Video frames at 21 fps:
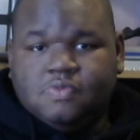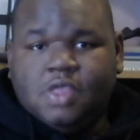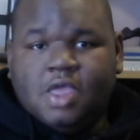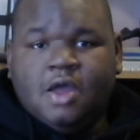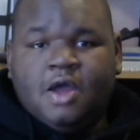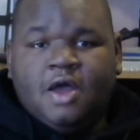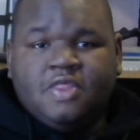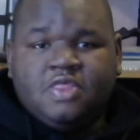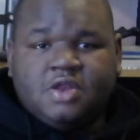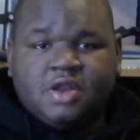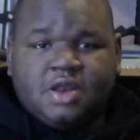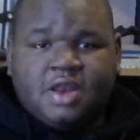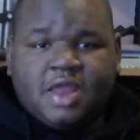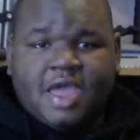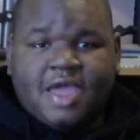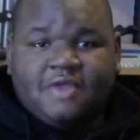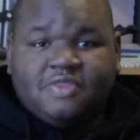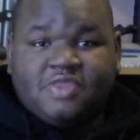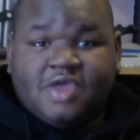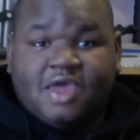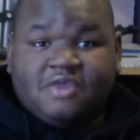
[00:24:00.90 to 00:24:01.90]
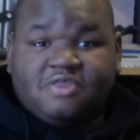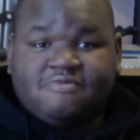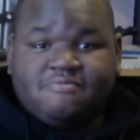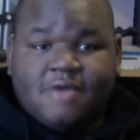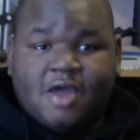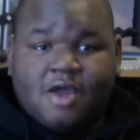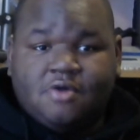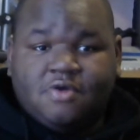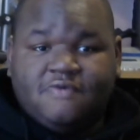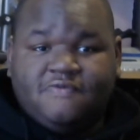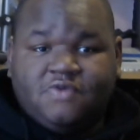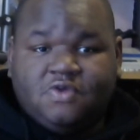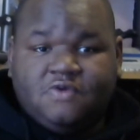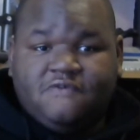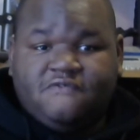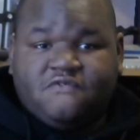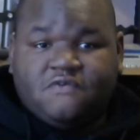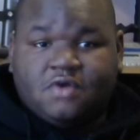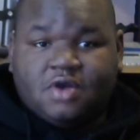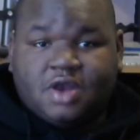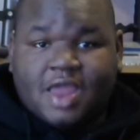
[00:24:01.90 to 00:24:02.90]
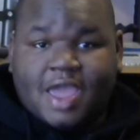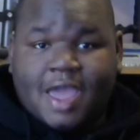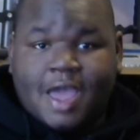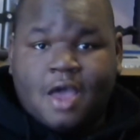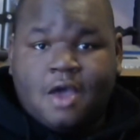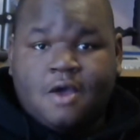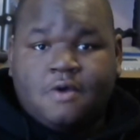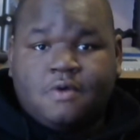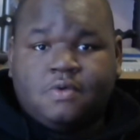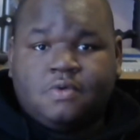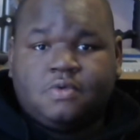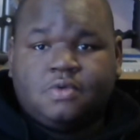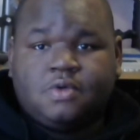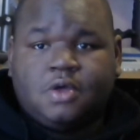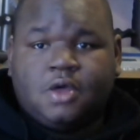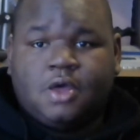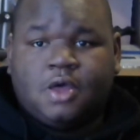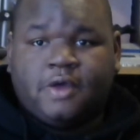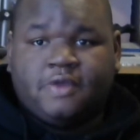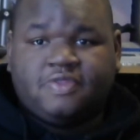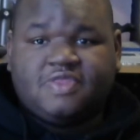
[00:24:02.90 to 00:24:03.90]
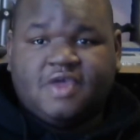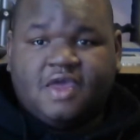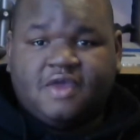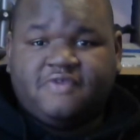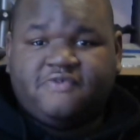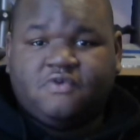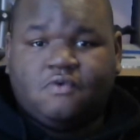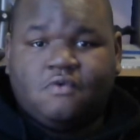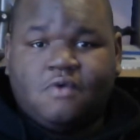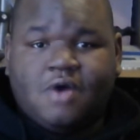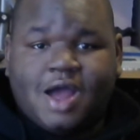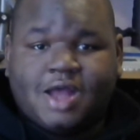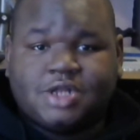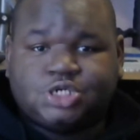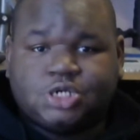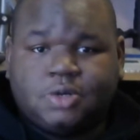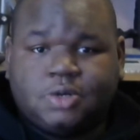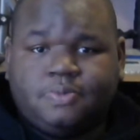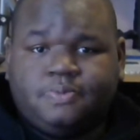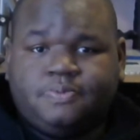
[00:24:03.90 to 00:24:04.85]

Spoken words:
Other than that, that's my review for now. Thanks for watching.